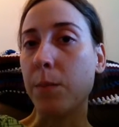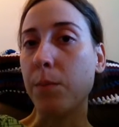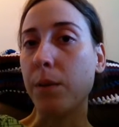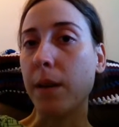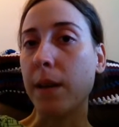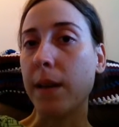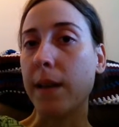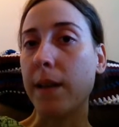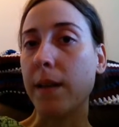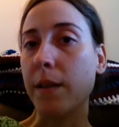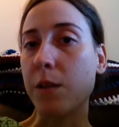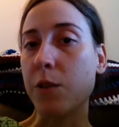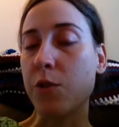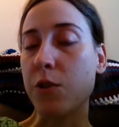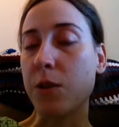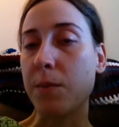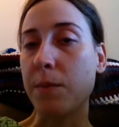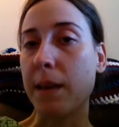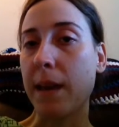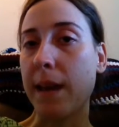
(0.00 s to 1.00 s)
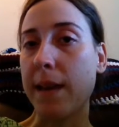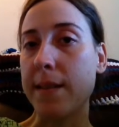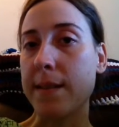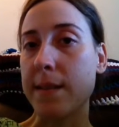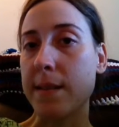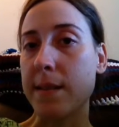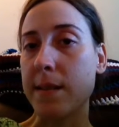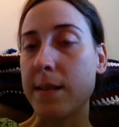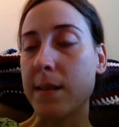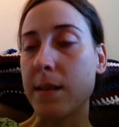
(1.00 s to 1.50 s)
but in extreme
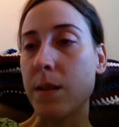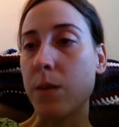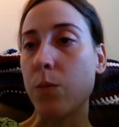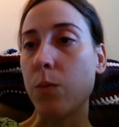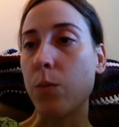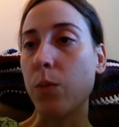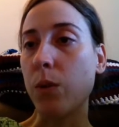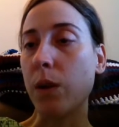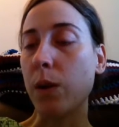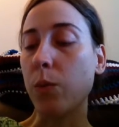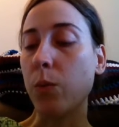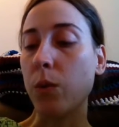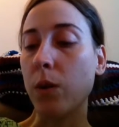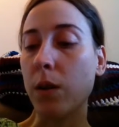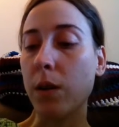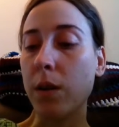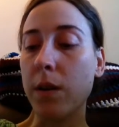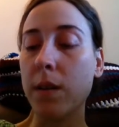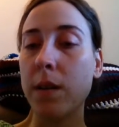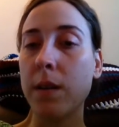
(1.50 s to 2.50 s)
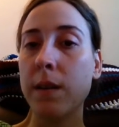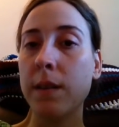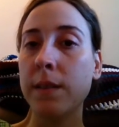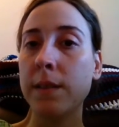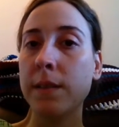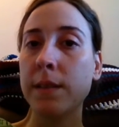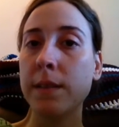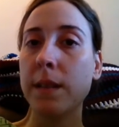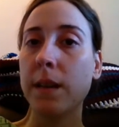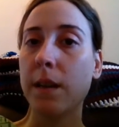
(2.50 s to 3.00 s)
cases he would.
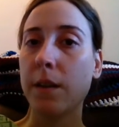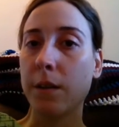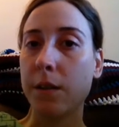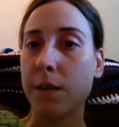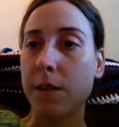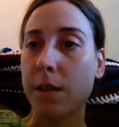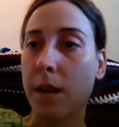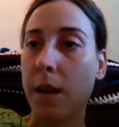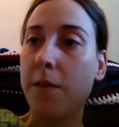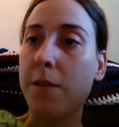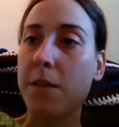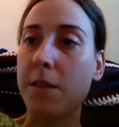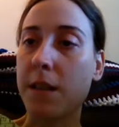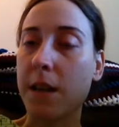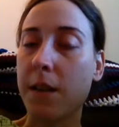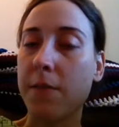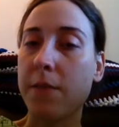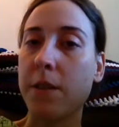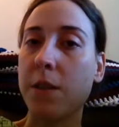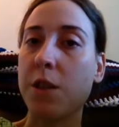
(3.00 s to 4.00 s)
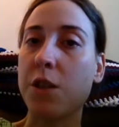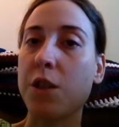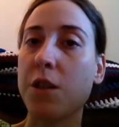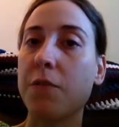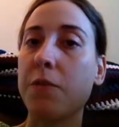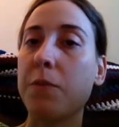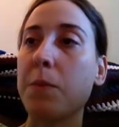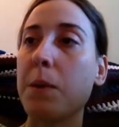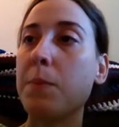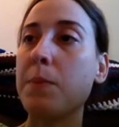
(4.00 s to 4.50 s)
I just have to
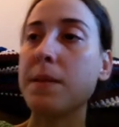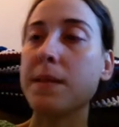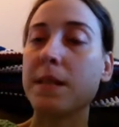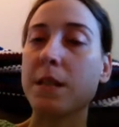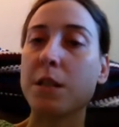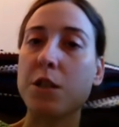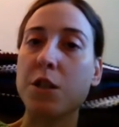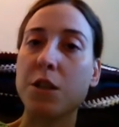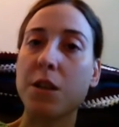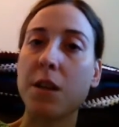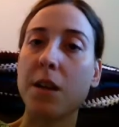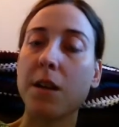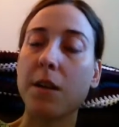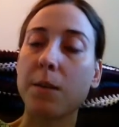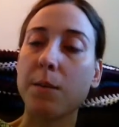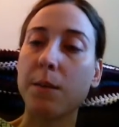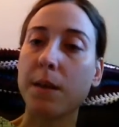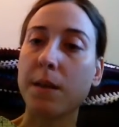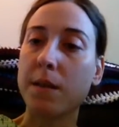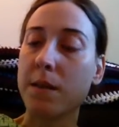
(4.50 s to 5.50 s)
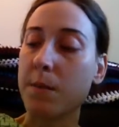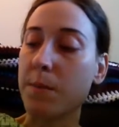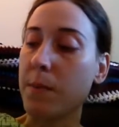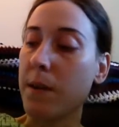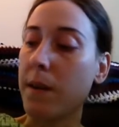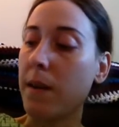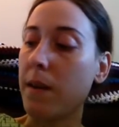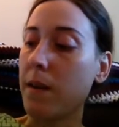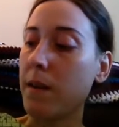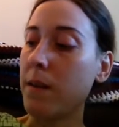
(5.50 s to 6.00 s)
shift my position here because
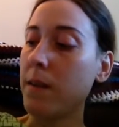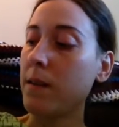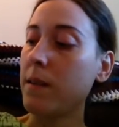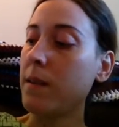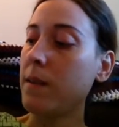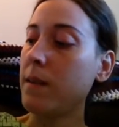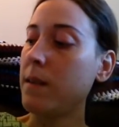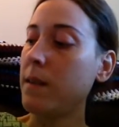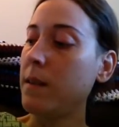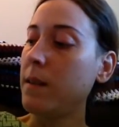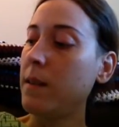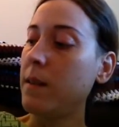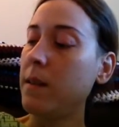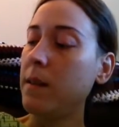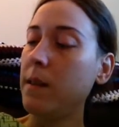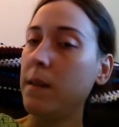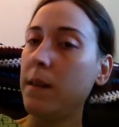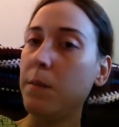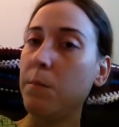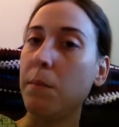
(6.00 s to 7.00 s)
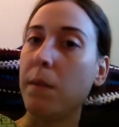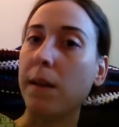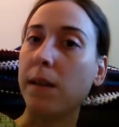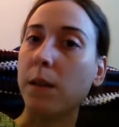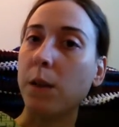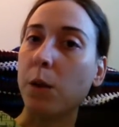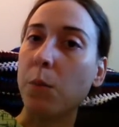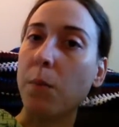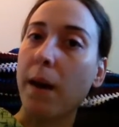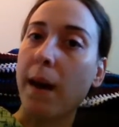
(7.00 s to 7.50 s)
my
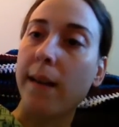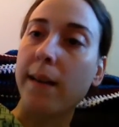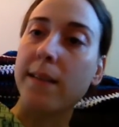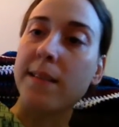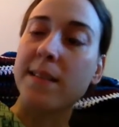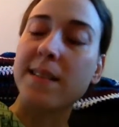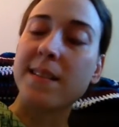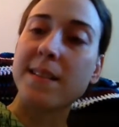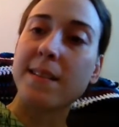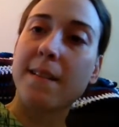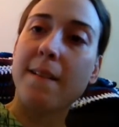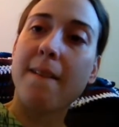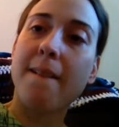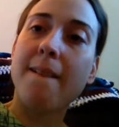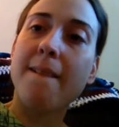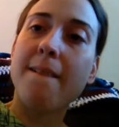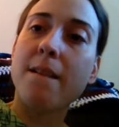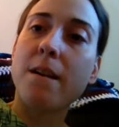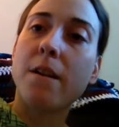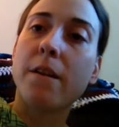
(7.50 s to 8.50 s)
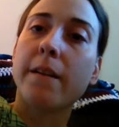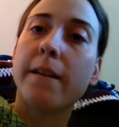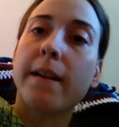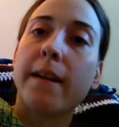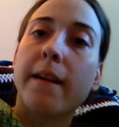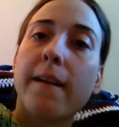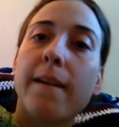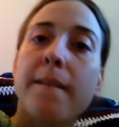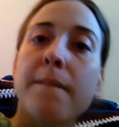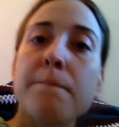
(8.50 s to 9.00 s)
low back is hurting.